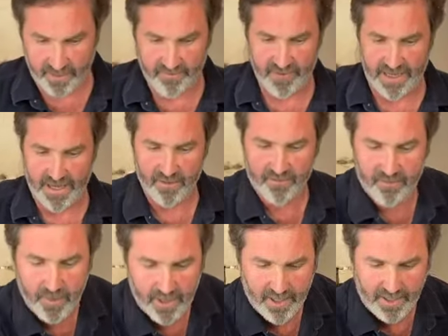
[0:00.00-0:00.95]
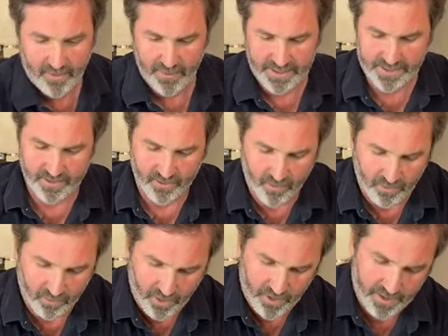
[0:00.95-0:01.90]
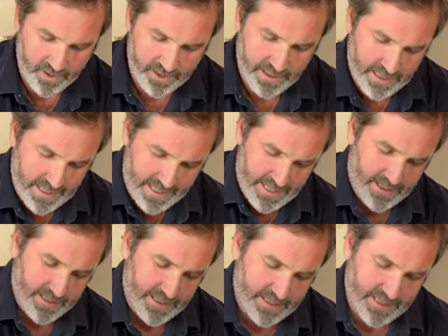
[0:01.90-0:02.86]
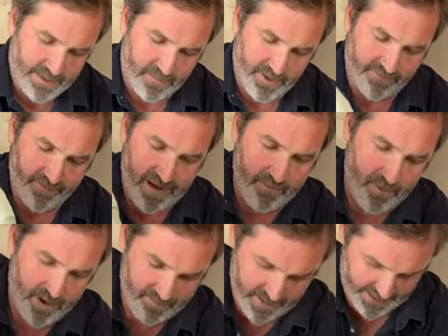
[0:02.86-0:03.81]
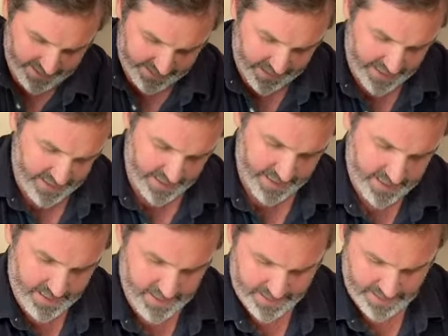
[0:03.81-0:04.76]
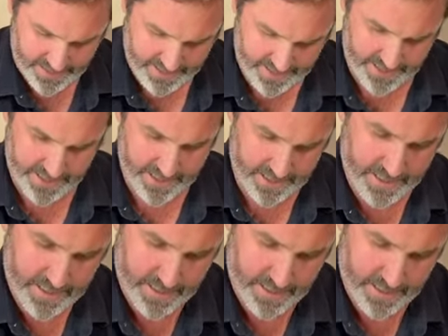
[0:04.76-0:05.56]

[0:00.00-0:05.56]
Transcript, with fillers: our flour from earlier, waste not, want what. I'm going to take my flatbread mix here,